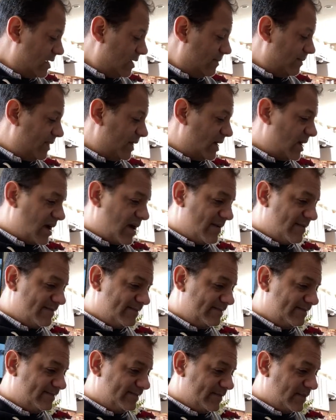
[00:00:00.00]
But um,
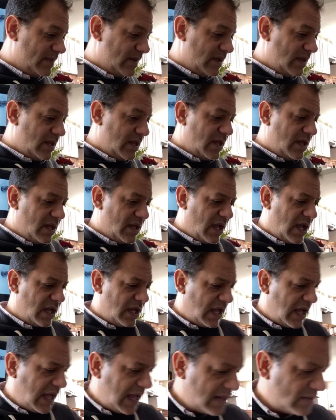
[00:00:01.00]

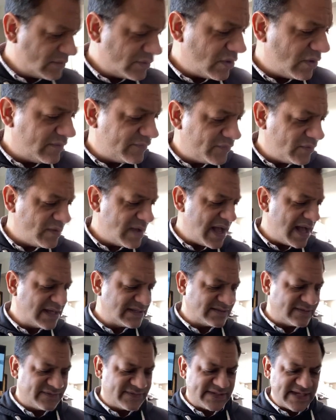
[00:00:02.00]
I don't know if you guys
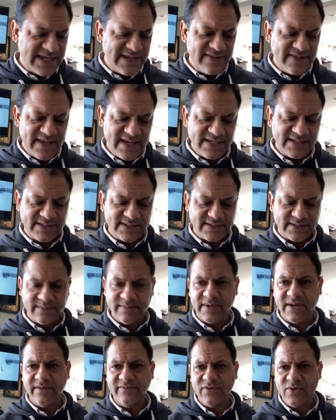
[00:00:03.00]
have seen this,
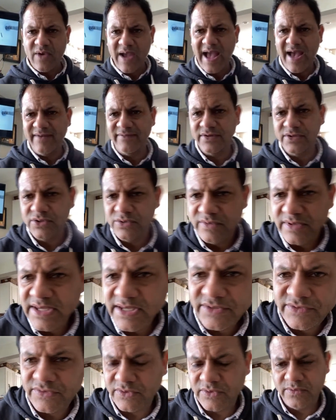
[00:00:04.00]
but if you haven't, you
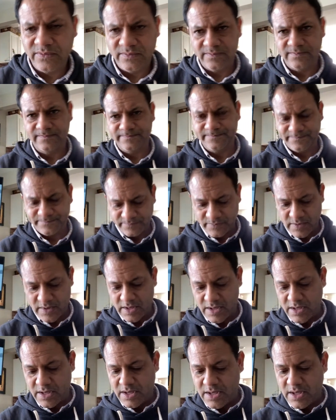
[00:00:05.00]
need to.
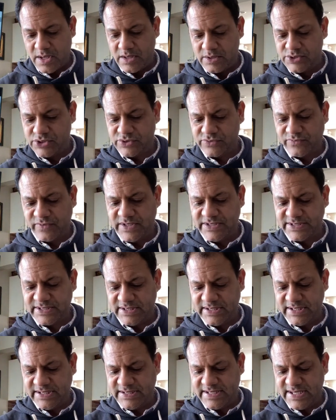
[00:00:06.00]
Just
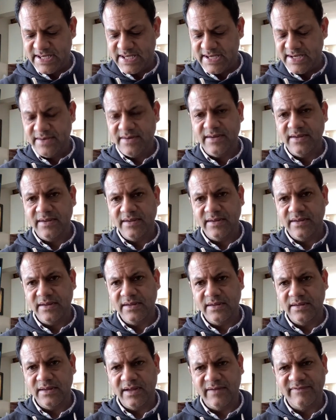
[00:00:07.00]
recently did
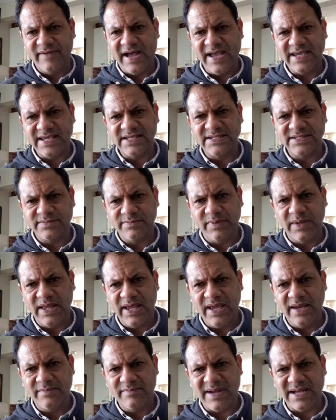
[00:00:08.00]
a Vikings
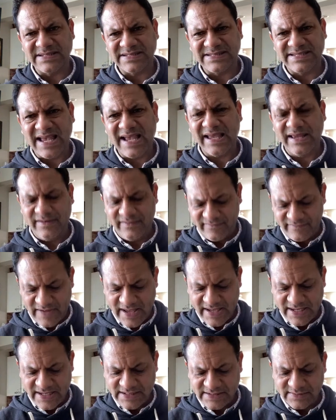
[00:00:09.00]
Blade, my second
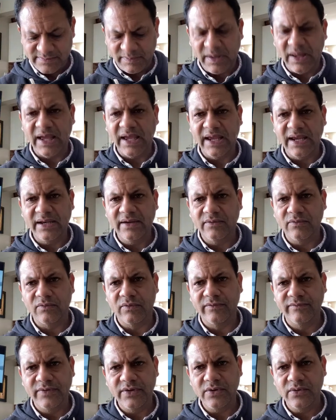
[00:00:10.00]
Vikings Blade
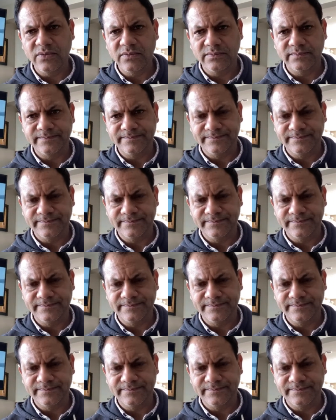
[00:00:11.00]
review.